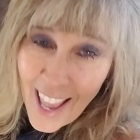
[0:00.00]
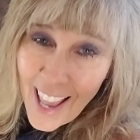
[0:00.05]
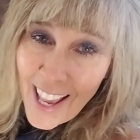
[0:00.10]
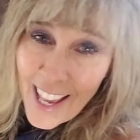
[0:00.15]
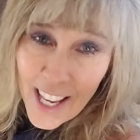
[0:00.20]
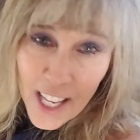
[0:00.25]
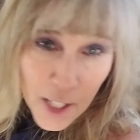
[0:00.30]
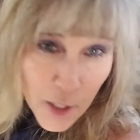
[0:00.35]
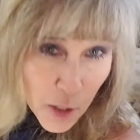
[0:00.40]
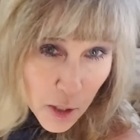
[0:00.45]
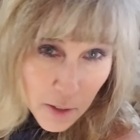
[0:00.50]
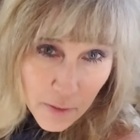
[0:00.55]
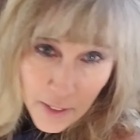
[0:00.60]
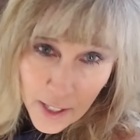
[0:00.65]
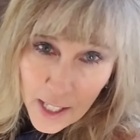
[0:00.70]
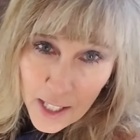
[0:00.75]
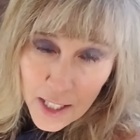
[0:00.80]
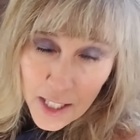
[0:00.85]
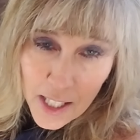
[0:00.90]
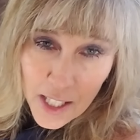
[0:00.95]
Each of
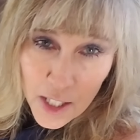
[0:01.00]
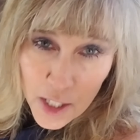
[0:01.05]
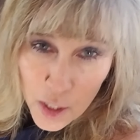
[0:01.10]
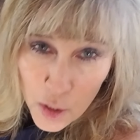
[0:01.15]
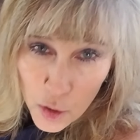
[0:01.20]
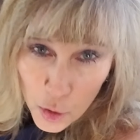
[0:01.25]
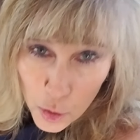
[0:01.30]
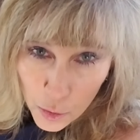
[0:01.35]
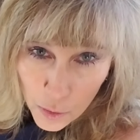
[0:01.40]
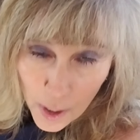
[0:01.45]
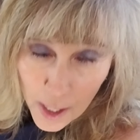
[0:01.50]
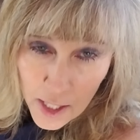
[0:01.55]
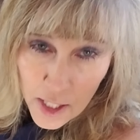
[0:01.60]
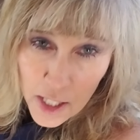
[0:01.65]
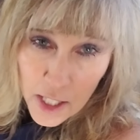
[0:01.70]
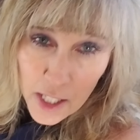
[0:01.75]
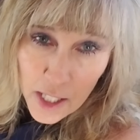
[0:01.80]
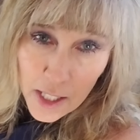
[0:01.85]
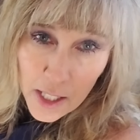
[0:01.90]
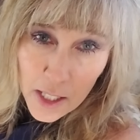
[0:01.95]
us is
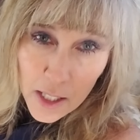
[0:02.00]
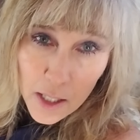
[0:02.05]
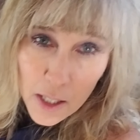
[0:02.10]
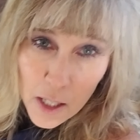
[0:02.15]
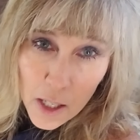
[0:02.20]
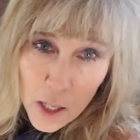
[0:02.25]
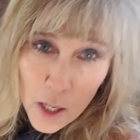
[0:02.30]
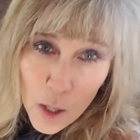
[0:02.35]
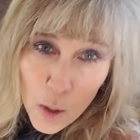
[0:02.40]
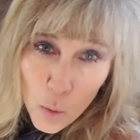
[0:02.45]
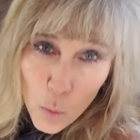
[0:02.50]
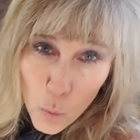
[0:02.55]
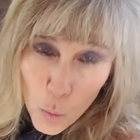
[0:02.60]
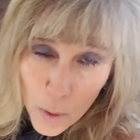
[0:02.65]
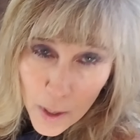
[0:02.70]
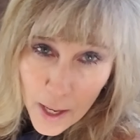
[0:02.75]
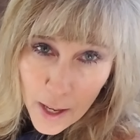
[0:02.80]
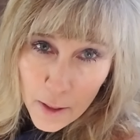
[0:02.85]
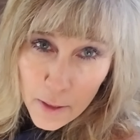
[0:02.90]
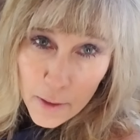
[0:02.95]
entrusted
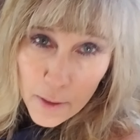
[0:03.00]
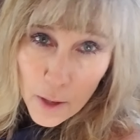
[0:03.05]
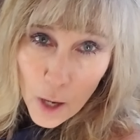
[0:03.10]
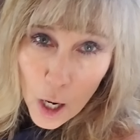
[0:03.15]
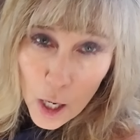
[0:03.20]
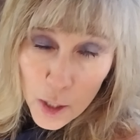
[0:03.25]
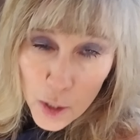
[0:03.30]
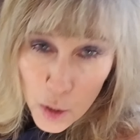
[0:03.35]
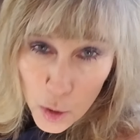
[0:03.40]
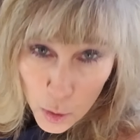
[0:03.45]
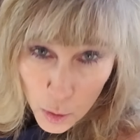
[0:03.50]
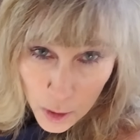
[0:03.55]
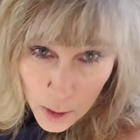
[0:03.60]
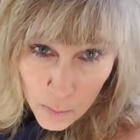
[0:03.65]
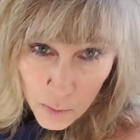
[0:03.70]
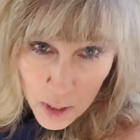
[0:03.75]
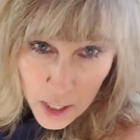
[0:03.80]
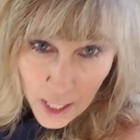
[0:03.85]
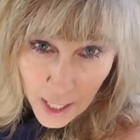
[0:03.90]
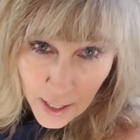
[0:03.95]
with our
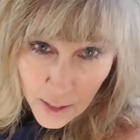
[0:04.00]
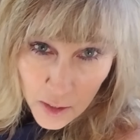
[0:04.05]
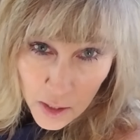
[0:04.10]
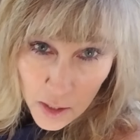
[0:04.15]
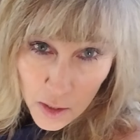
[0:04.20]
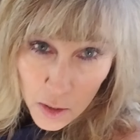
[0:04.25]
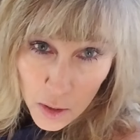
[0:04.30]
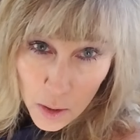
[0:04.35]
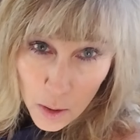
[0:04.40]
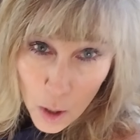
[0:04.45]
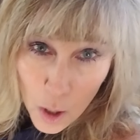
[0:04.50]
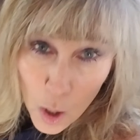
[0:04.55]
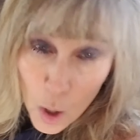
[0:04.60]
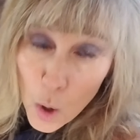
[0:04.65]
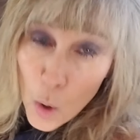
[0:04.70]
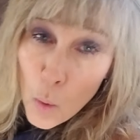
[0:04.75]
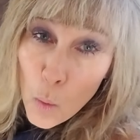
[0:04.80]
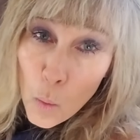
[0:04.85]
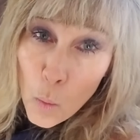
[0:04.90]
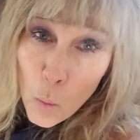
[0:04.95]
circumstances.
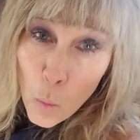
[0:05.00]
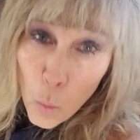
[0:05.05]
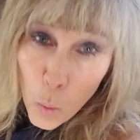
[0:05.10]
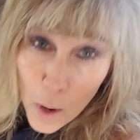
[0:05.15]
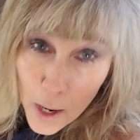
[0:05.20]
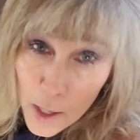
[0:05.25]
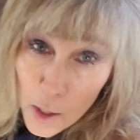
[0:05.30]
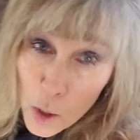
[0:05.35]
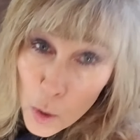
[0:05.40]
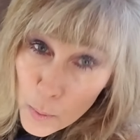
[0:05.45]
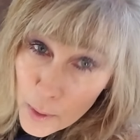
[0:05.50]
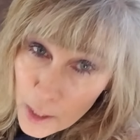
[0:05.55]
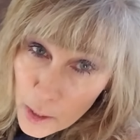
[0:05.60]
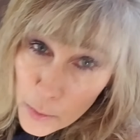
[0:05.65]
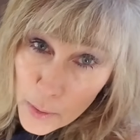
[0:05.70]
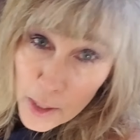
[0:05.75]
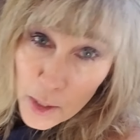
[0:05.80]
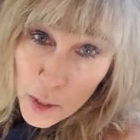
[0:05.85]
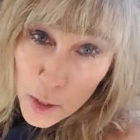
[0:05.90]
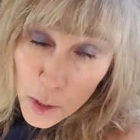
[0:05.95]
What are we
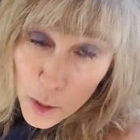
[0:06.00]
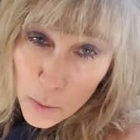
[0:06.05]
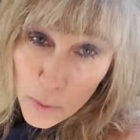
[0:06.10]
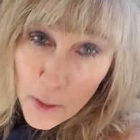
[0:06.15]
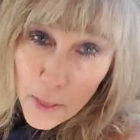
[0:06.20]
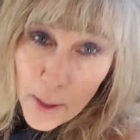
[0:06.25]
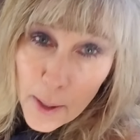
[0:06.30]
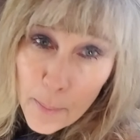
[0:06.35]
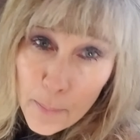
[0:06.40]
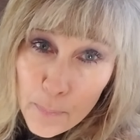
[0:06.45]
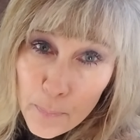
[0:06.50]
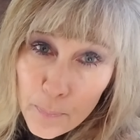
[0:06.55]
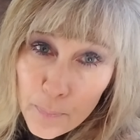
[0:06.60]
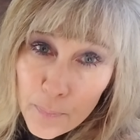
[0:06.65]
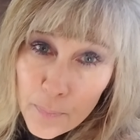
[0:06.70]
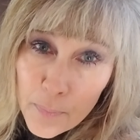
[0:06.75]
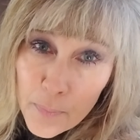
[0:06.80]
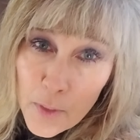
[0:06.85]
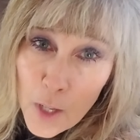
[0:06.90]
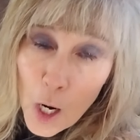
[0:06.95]
going to do with them?
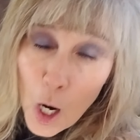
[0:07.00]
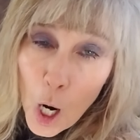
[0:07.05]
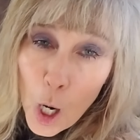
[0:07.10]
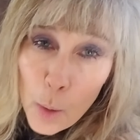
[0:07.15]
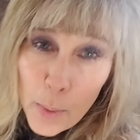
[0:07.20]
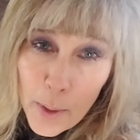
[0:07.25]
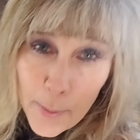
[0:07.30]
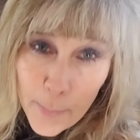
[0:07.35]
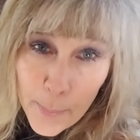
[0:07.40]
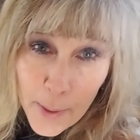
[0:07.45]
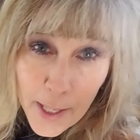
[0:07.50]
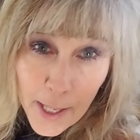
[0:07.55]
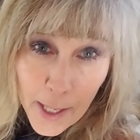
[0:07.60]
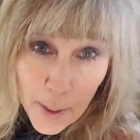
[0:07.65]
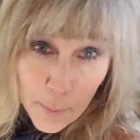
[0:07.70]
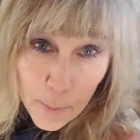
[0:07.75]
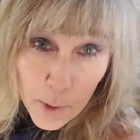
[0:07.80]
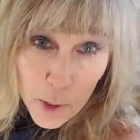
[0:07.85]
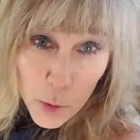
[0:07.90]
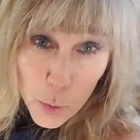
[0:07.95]
Are we
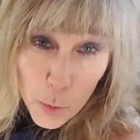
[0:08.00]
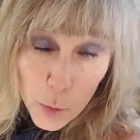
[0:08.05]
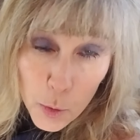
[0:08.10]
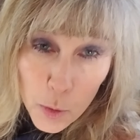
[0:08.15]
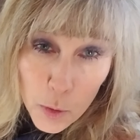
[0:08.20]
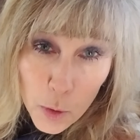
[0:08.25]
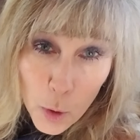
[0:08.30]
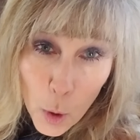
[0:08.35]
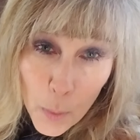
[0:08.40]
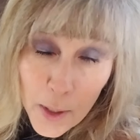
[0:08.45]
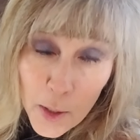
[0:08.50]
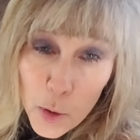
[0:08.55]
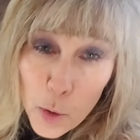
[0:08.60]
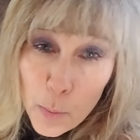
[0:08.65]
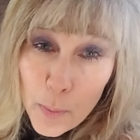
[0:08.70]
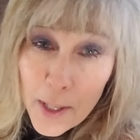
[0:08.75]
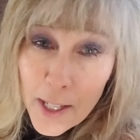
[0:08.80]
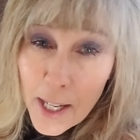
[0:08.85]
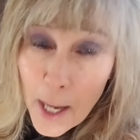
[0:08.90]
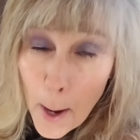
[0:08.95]
going to
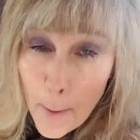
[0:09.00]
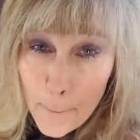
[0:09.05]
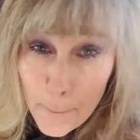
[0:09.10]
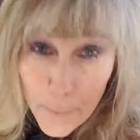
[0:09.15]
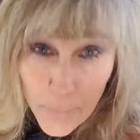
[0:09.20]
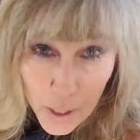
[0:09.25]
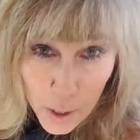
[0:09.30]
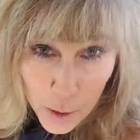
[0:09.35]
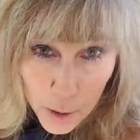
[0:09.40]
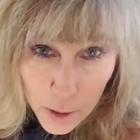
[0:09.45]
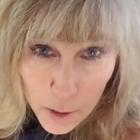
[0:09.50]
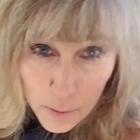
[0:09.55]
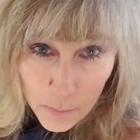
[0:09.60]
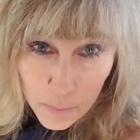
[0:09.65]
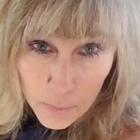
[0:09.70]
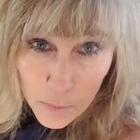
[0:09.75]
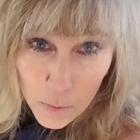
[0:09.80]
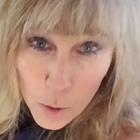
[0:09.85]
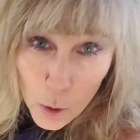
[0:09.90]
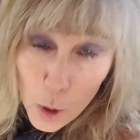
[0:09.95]
become bitter
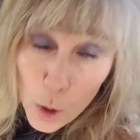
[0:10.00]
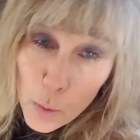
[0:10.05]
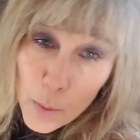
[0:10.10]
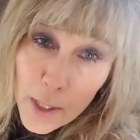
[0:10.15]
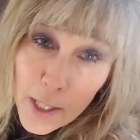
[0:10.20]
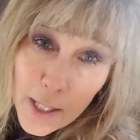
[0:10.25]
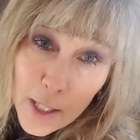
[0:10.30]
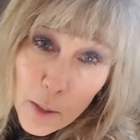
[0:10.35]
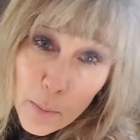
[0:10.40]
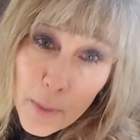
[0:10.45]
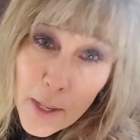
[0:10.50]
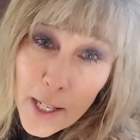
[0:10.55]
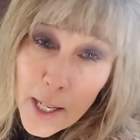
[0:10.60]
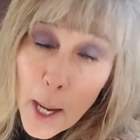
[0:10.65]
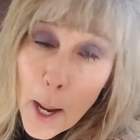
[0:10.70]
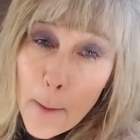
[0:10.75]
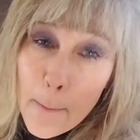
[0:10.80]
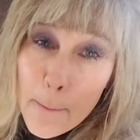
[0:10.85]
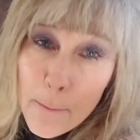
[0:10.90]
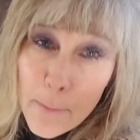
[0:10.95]
or are we going to
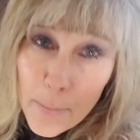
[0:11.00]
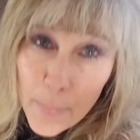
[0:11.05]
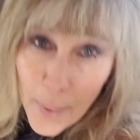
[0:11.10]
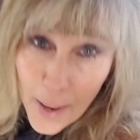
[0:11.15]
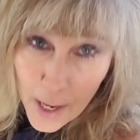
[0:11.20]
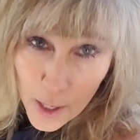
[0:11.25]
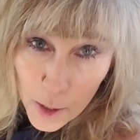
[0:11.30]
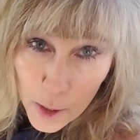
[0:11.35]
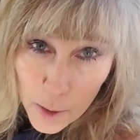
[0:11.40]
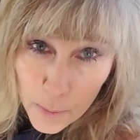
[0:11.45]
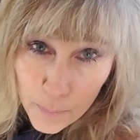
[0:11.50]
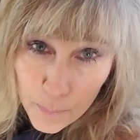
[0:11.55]
become better?